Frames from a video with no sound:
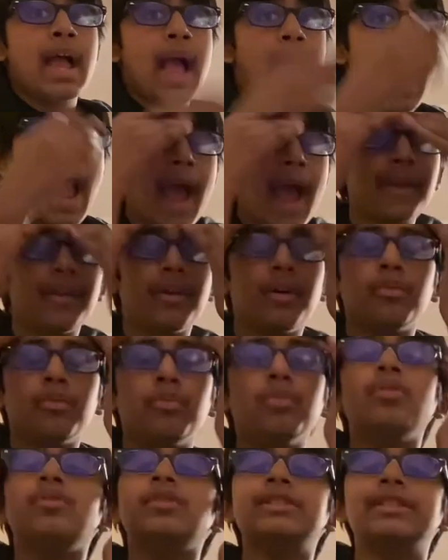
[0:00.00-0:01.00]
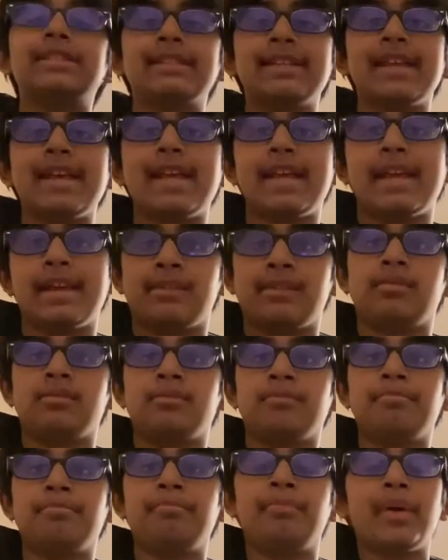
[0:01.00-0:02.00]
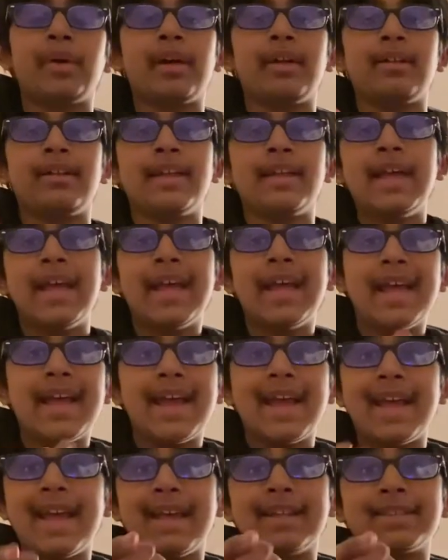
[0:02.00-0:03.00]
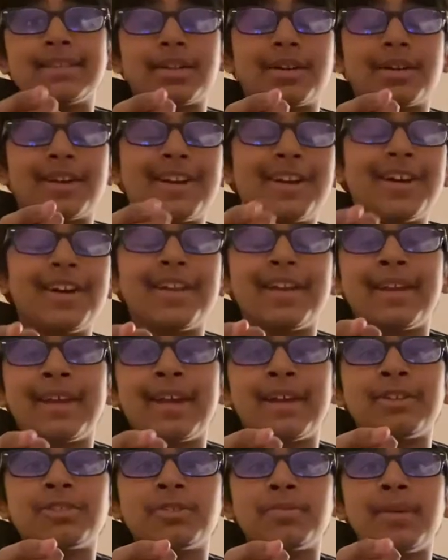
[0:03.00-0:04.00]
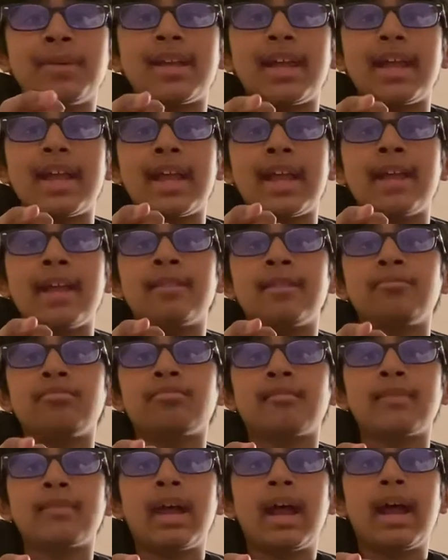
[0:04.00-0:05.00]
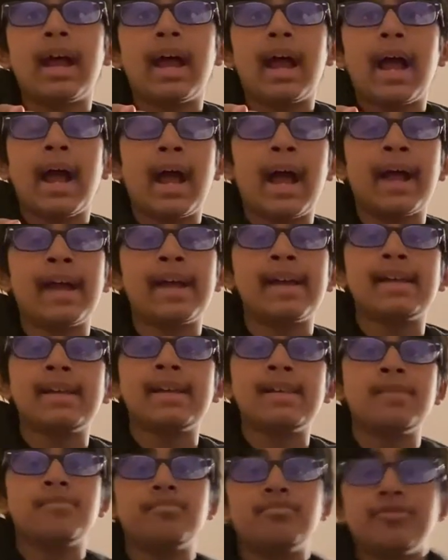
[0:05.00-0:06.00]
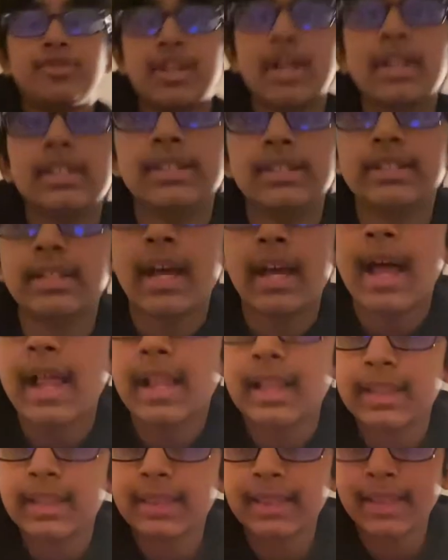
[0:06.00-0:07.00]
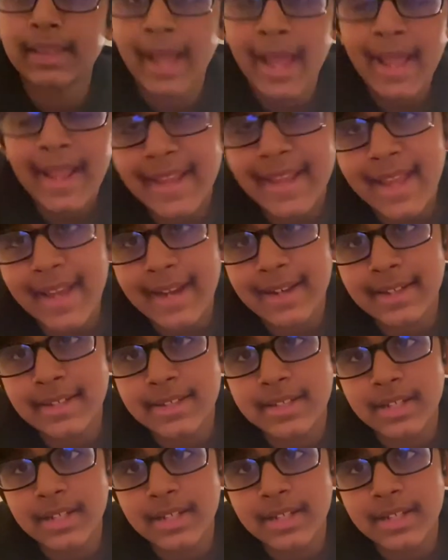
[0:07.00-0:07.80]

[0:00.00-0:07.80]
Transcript: I know, we'll see. But it's a good announcement and I just like it.